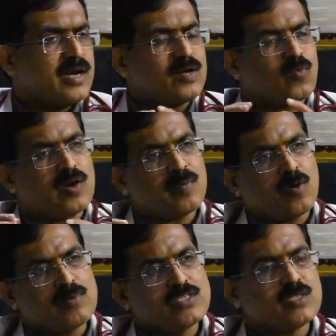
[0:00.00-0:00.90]
and
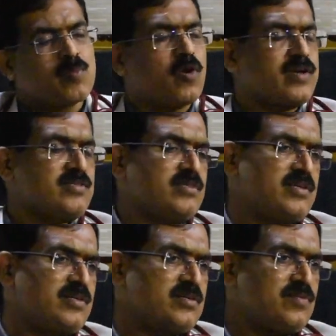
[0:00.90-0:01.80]
how much is the block is
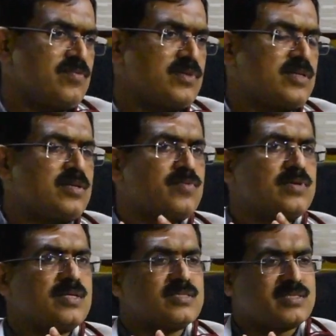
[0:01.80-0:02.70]
there, whether
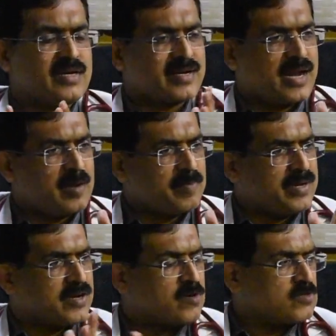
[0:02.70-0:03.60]
a stent can
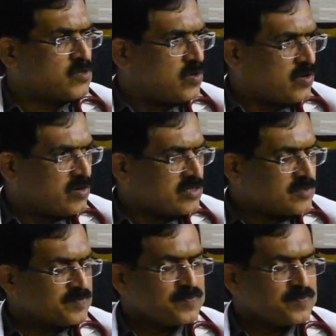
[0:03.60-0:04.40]
be introduced or not.